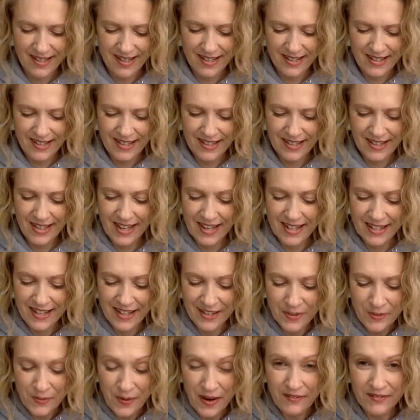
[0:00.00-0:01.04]
And again,
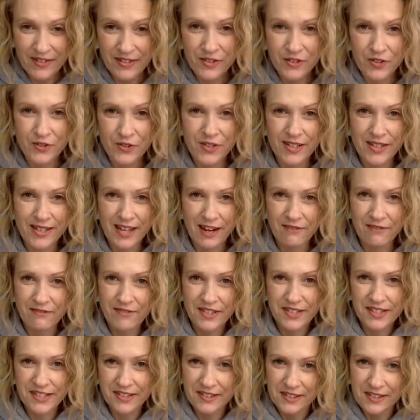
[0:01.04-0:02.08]
another way of introducing that
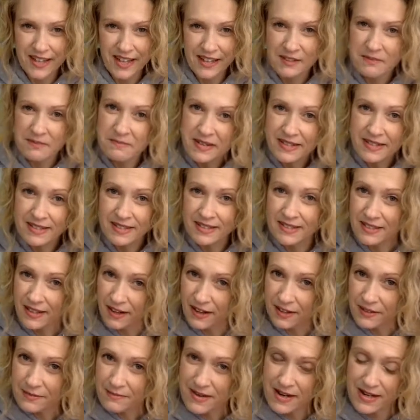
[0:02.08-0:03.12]
physical element into
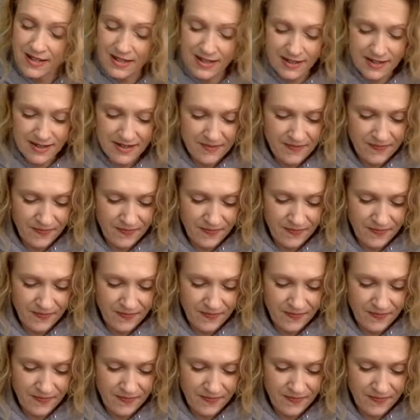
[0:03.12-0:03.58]
art making.